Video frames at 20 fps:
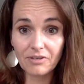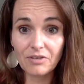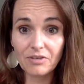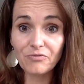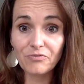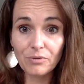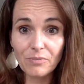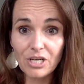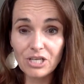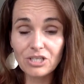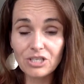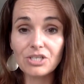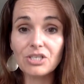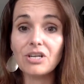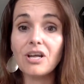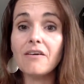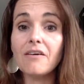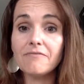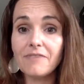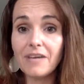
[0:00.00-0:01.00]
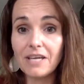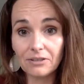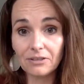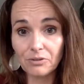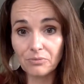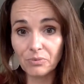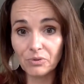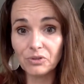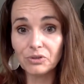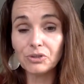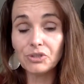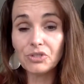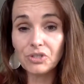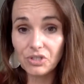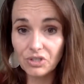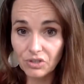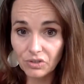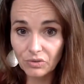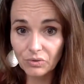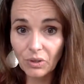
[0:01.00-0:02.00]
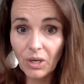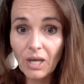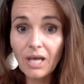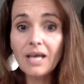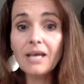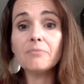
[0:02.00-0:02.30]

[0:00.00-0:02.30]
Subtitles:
information available to you,